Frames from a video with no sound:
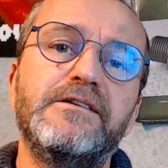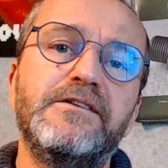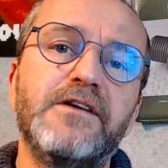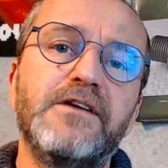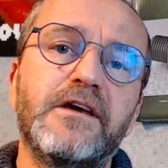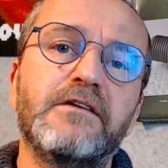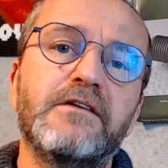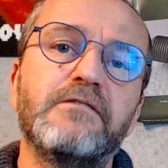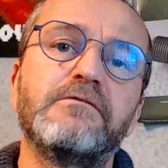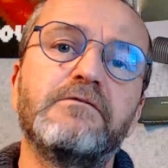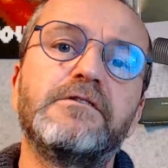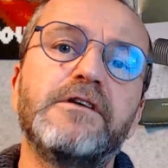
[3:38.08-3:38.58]

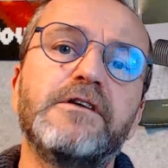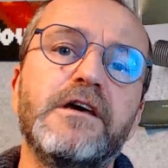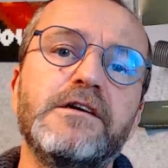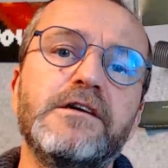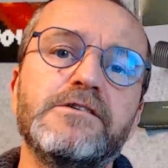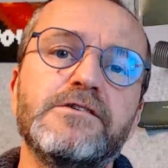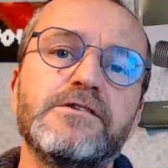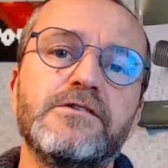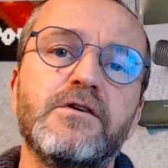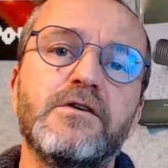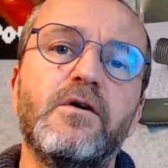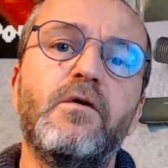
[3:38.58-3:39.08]

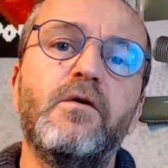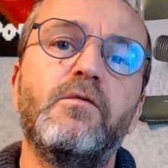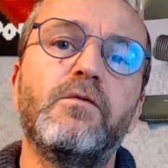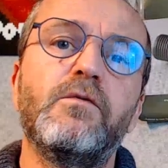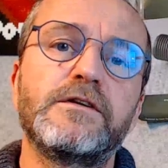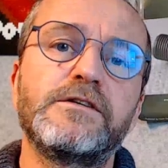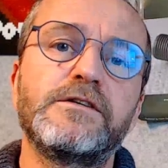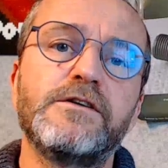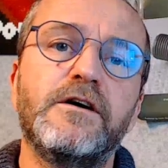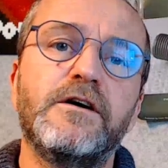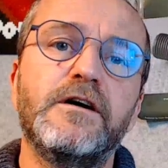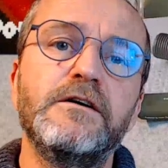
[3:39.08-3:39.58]
degradation over
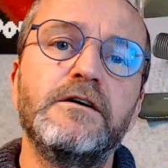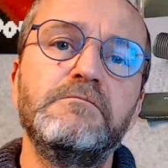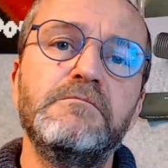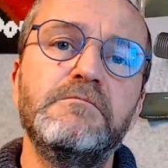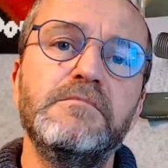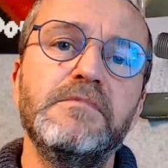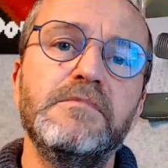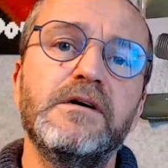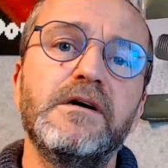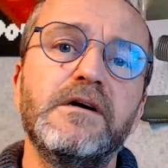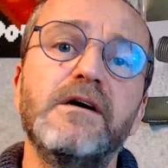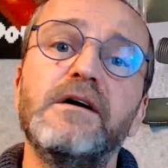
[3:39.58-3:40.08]

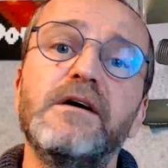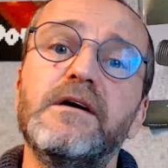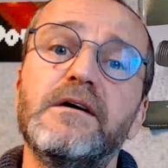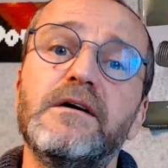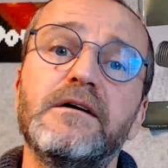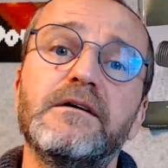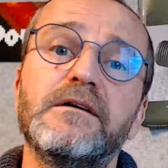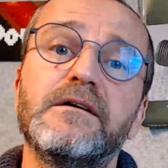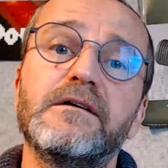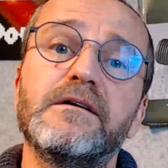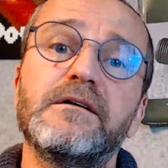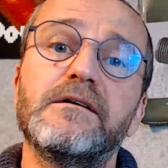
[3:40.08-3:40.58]
time,
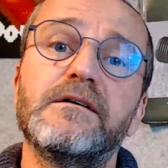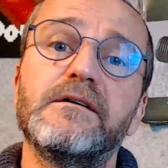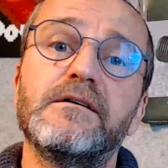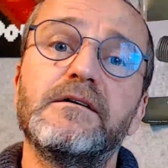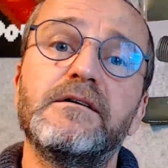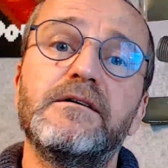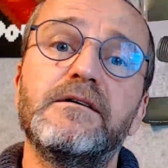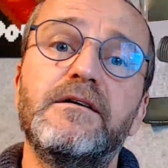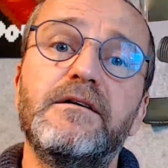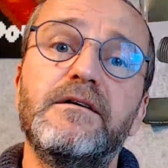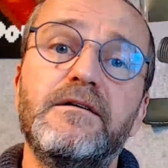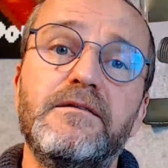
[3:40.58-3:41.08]

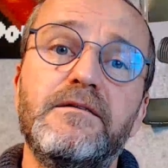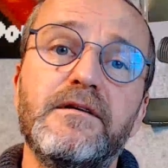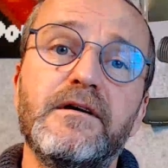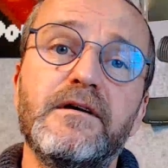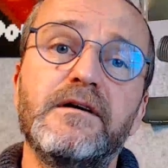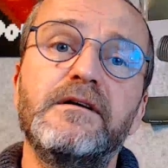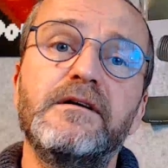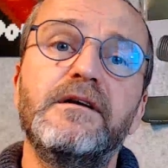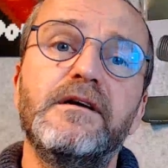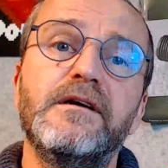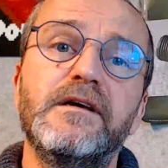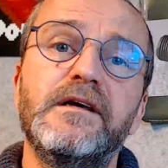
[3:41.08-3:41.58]

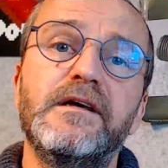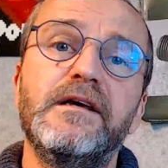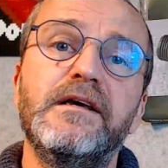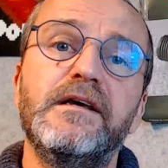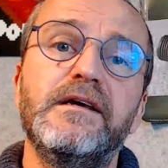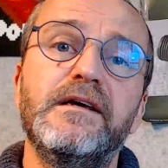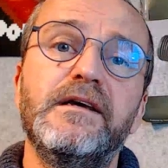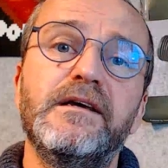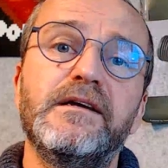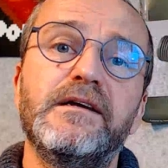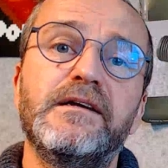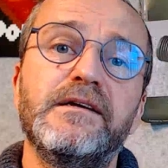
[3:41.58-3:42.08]
then
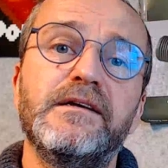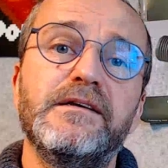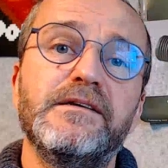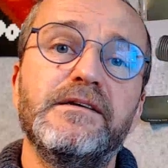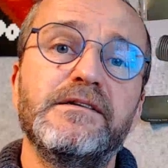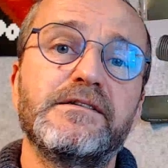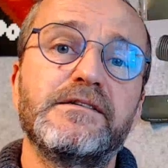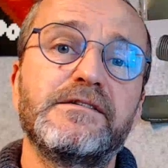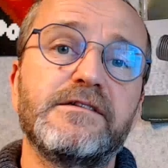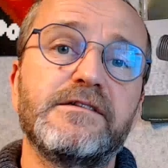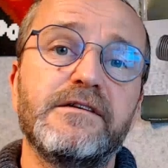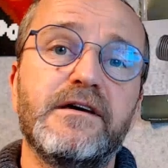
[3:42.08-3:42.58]
it
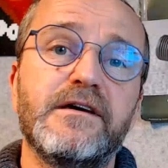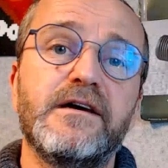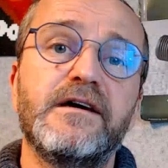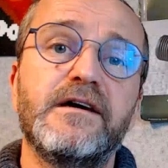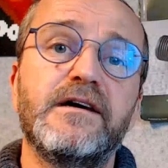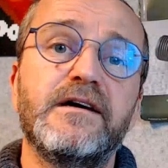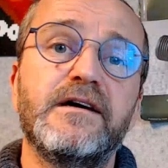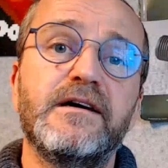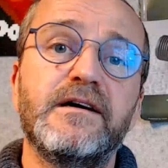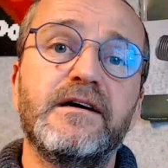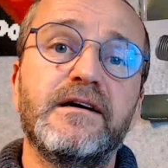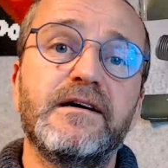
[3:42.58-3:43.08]
is
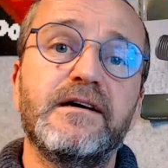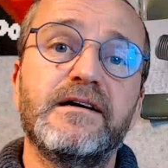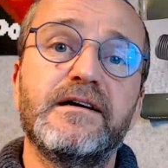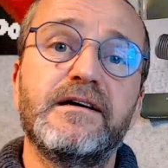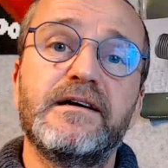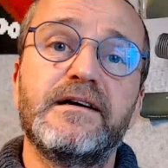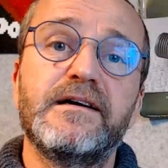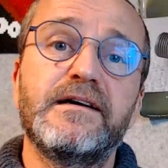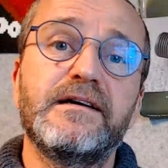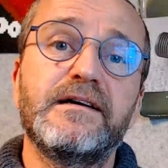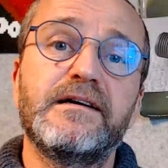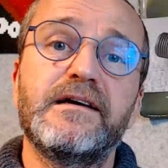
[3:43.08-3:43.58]

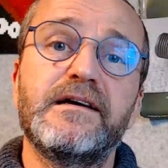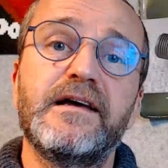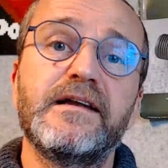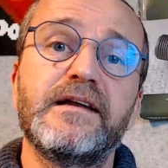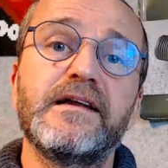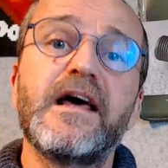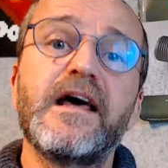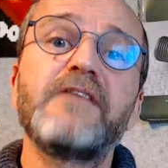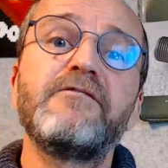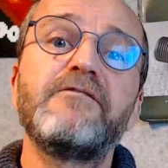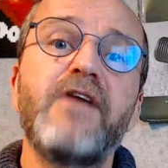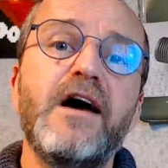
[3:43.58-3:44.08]

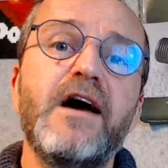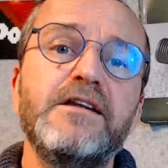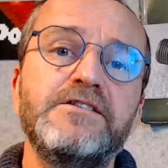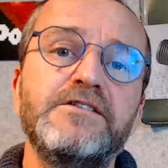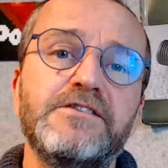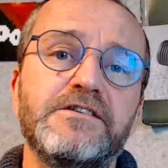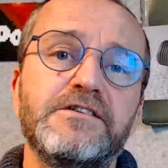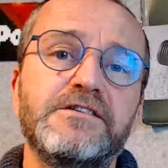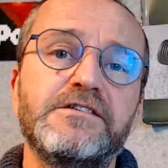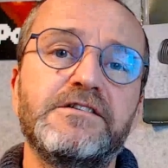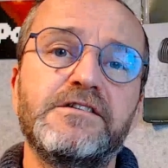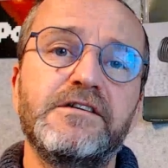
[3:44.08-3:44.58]
an
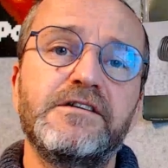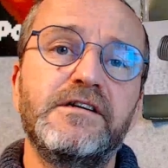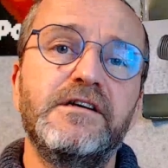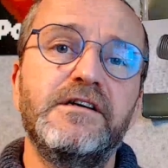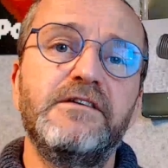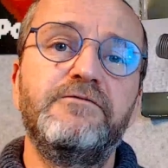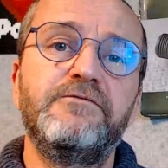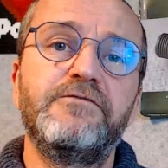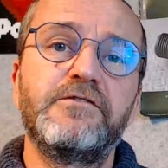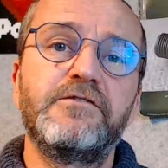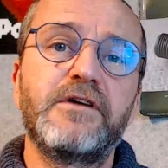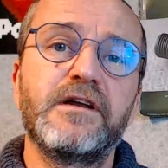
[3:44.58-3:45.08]
advantage
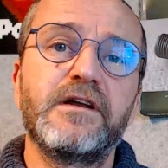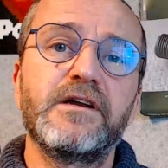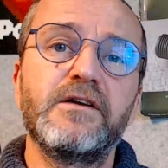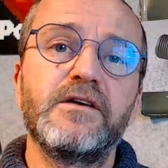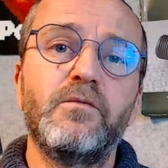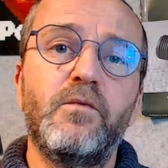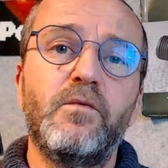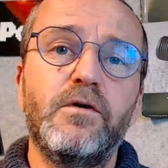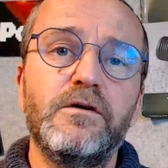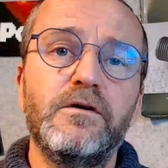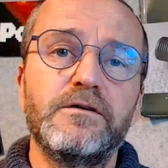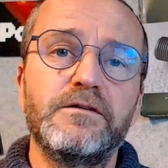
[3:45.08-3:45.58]
if you can
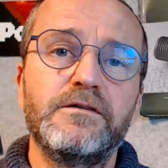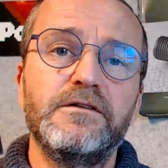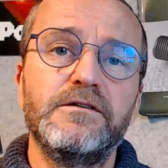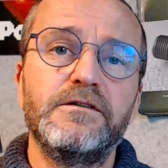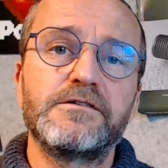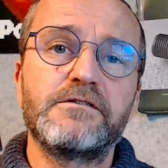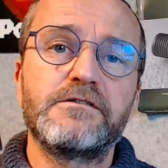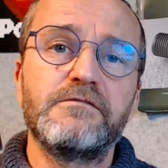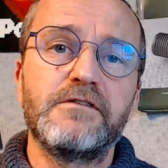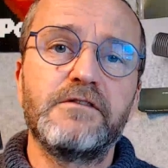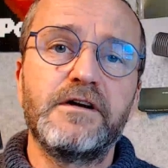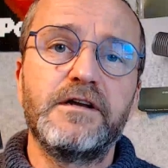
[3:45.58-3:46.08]
avoid
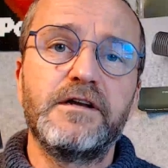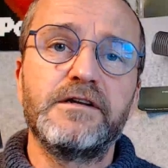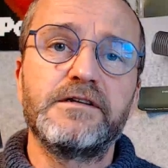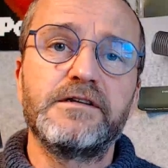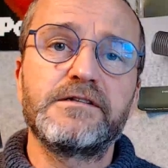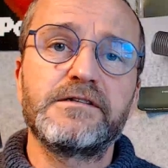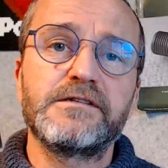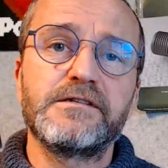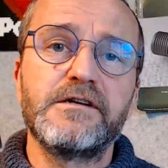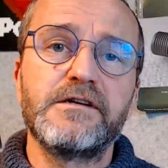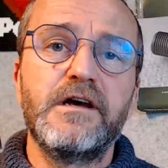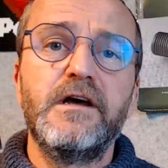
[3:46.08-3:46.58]
these
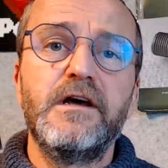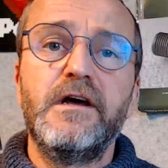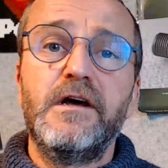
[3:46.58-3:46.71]
grains.